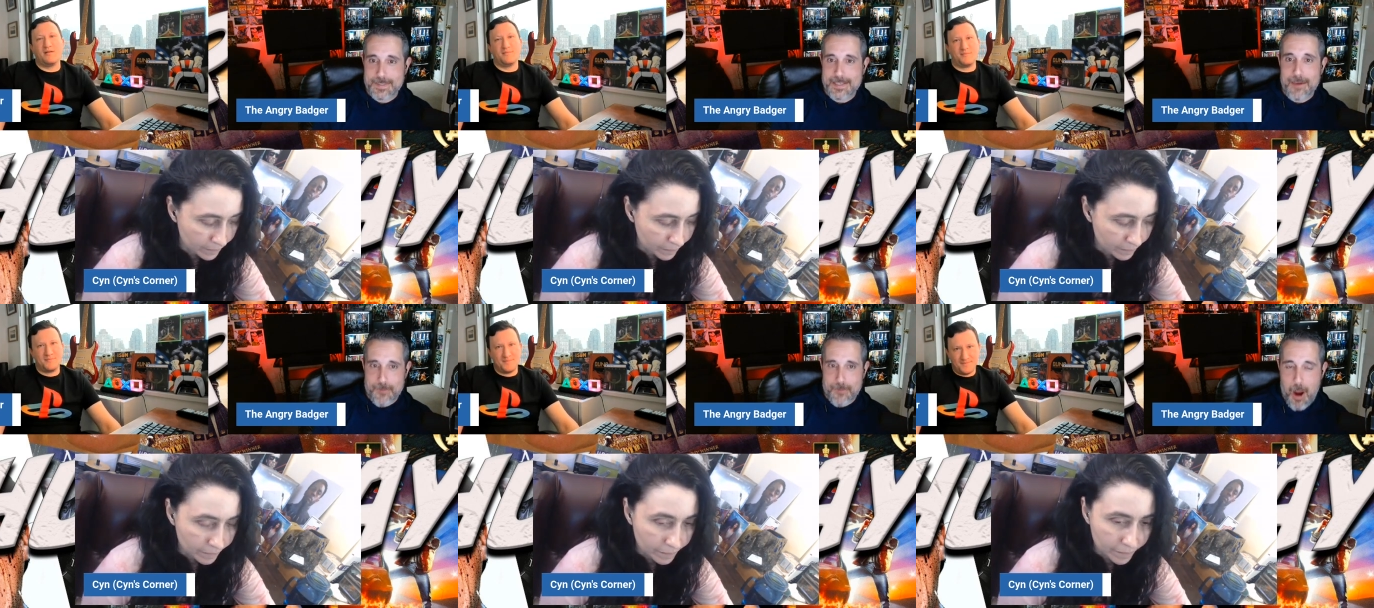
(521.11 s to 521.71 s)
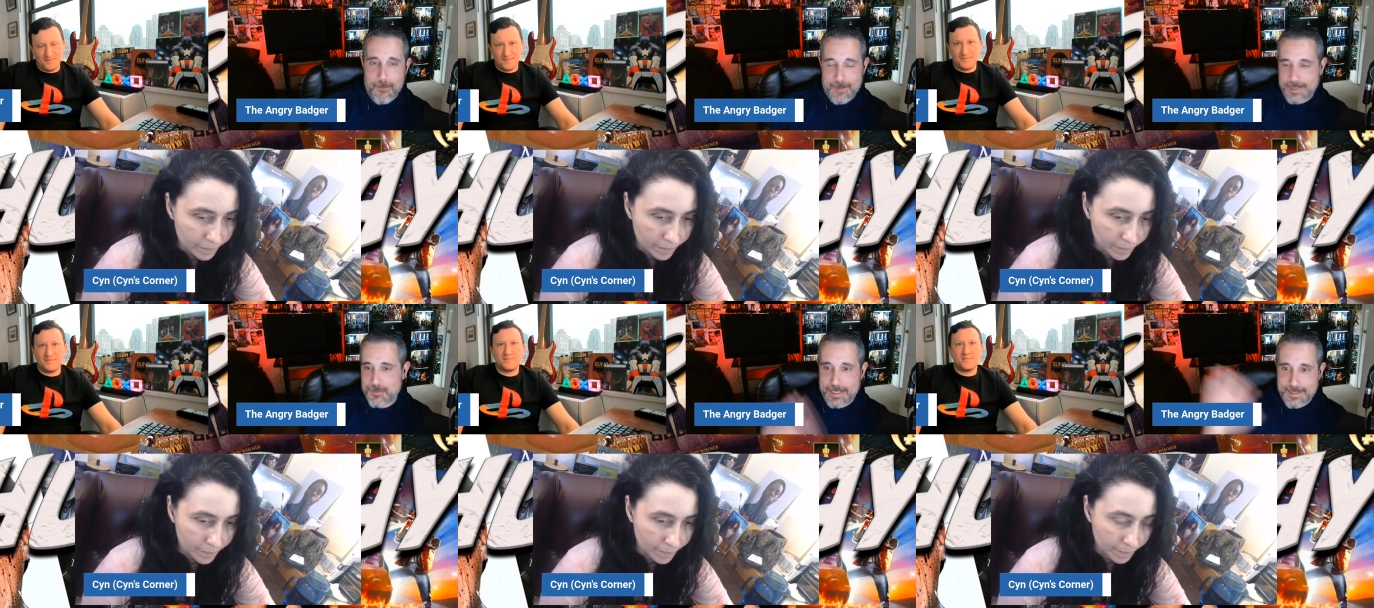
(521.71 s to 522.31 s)
Speaker 1: upset for
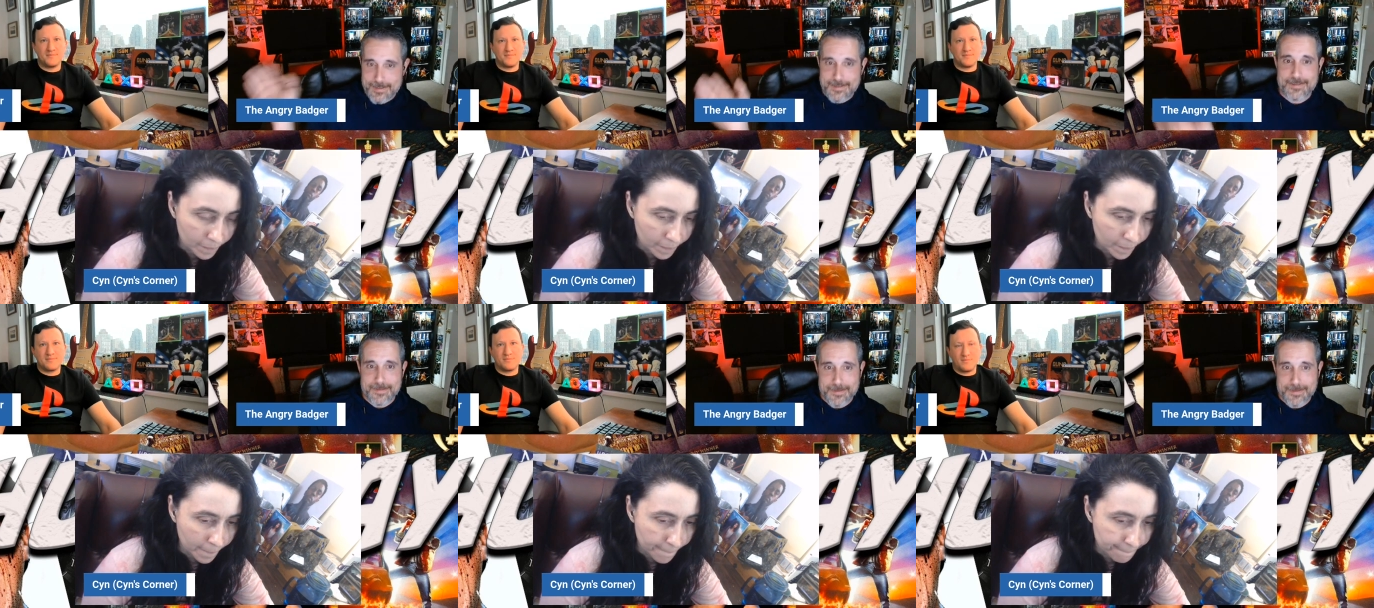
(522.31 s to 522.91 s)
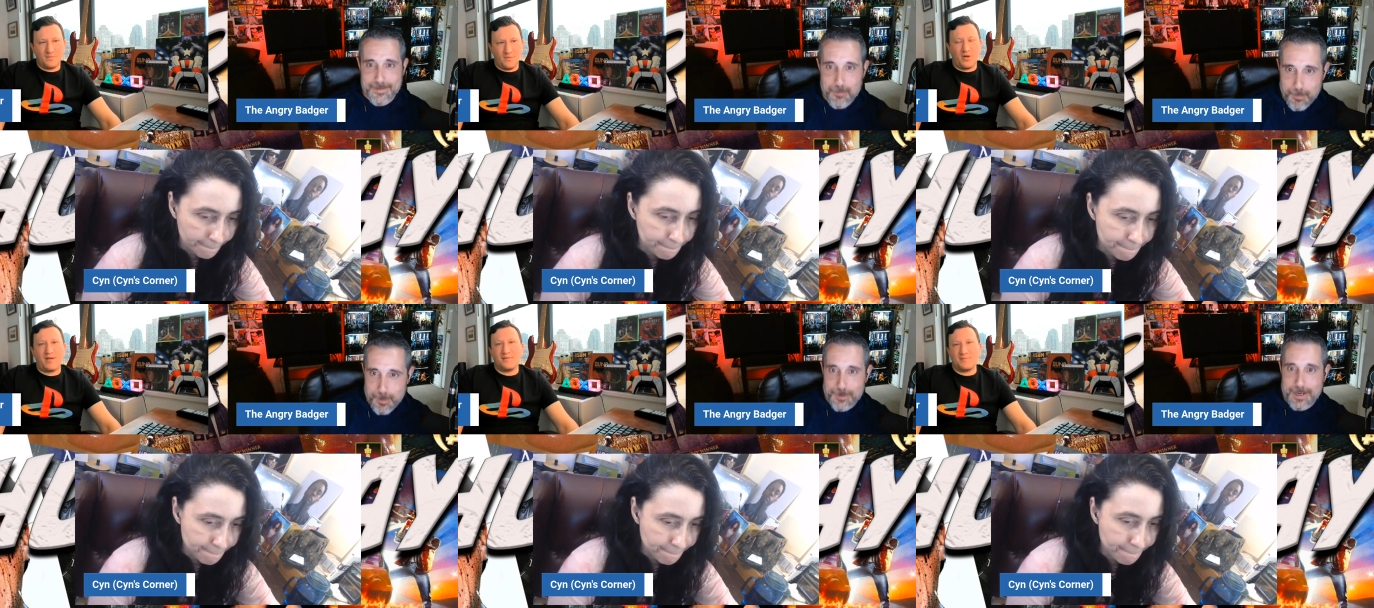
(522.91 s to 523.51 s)
obvious reasons, uh,
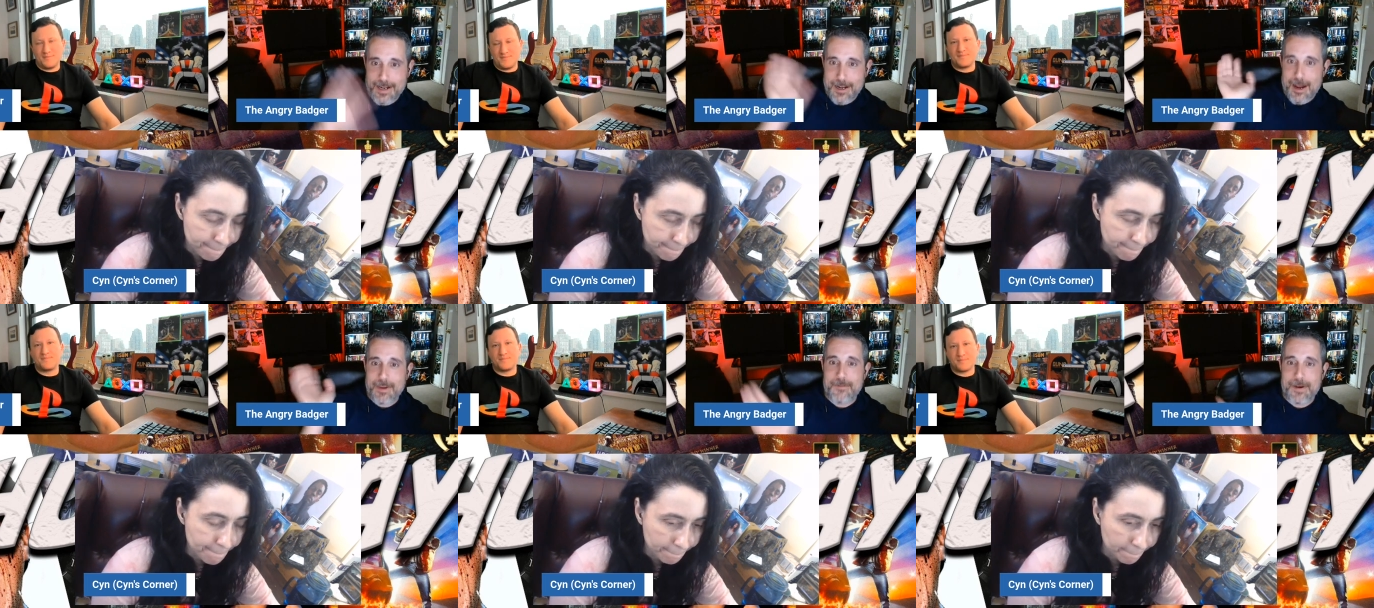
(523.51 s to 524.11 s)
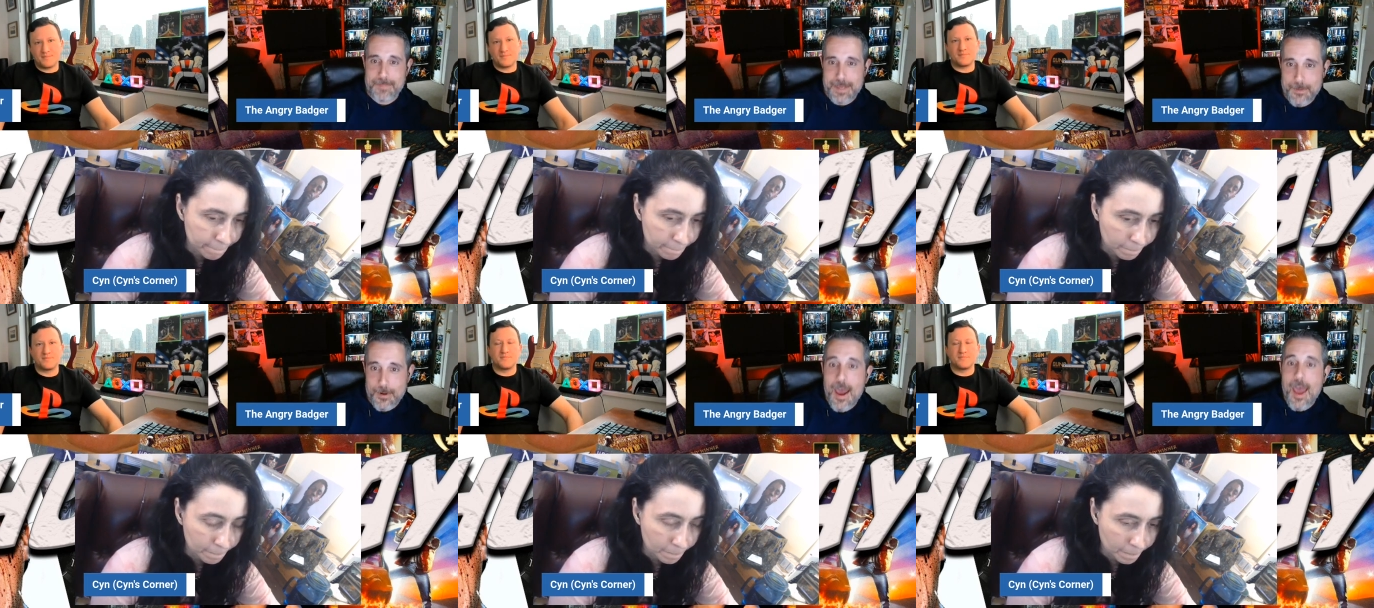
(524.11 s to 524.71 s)
right. World Economic Fund
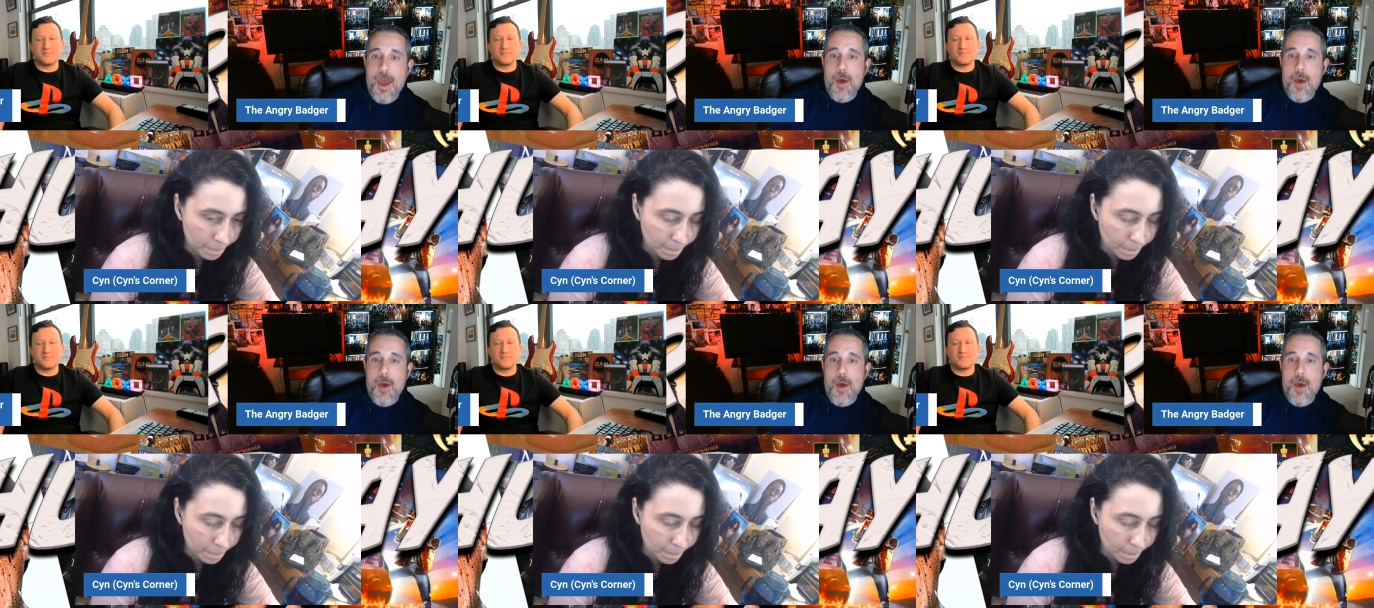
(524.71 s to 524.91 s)
people.